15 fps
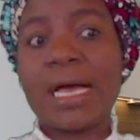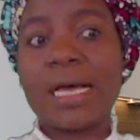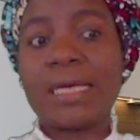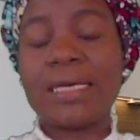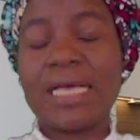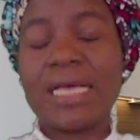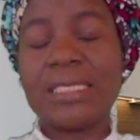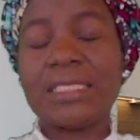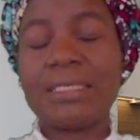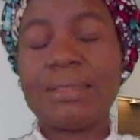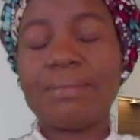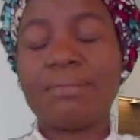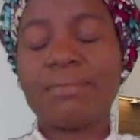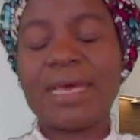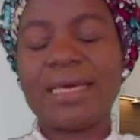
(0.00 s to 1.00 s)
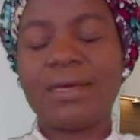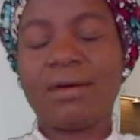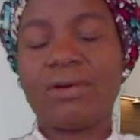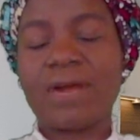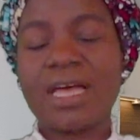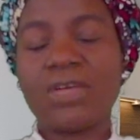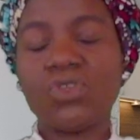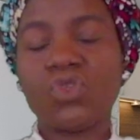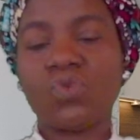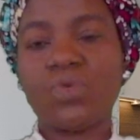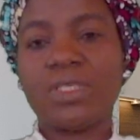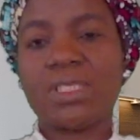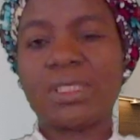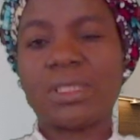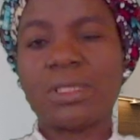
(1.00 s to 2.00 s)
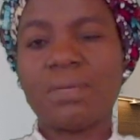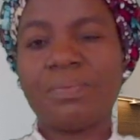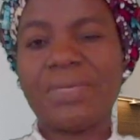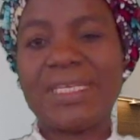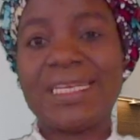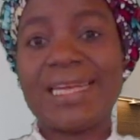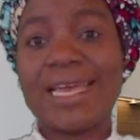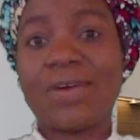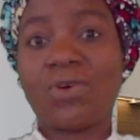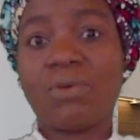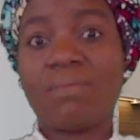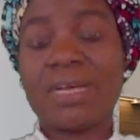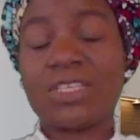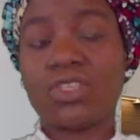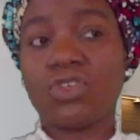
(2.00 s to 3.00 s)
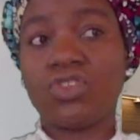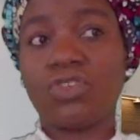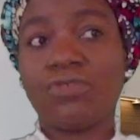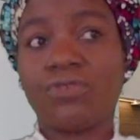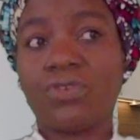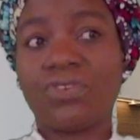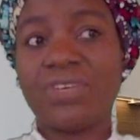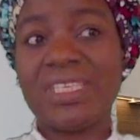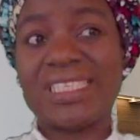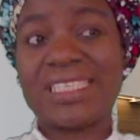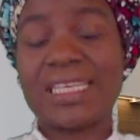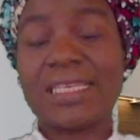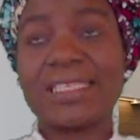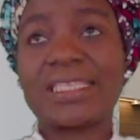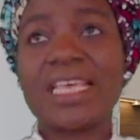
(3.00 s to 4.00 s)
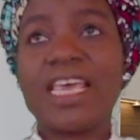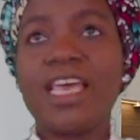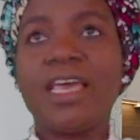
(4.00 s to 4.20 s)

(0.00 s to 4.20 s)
That's my grouse with somebody like Obasanjo, for instance.